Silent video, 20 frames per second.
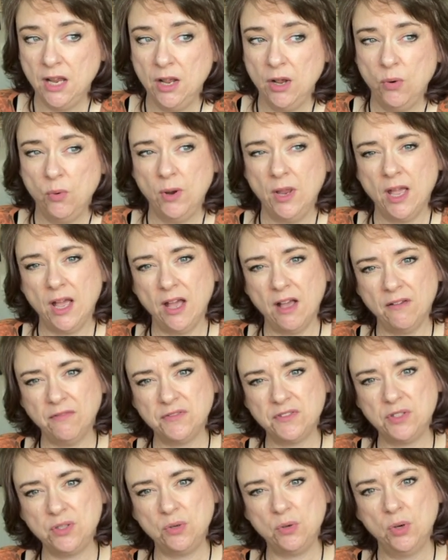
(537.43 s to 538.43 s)
We have
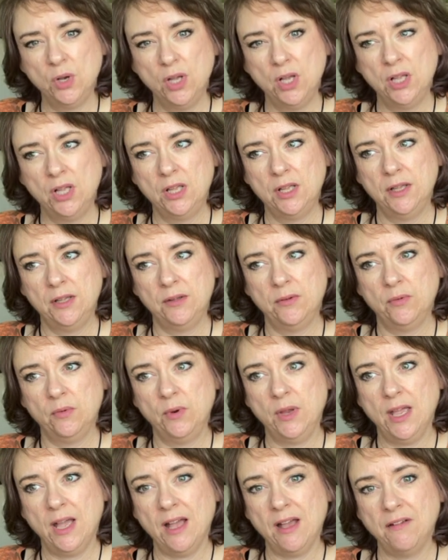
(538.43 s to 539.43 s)
to
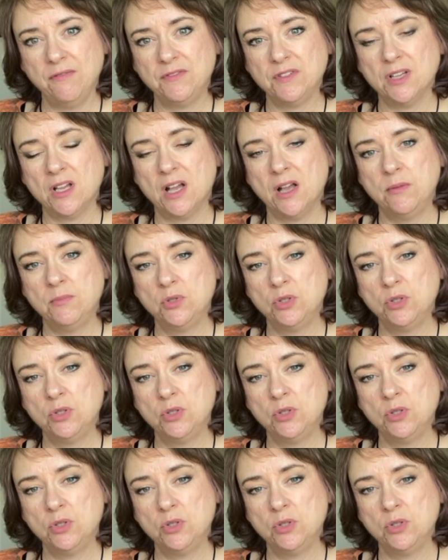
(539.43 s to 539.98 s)
we have to come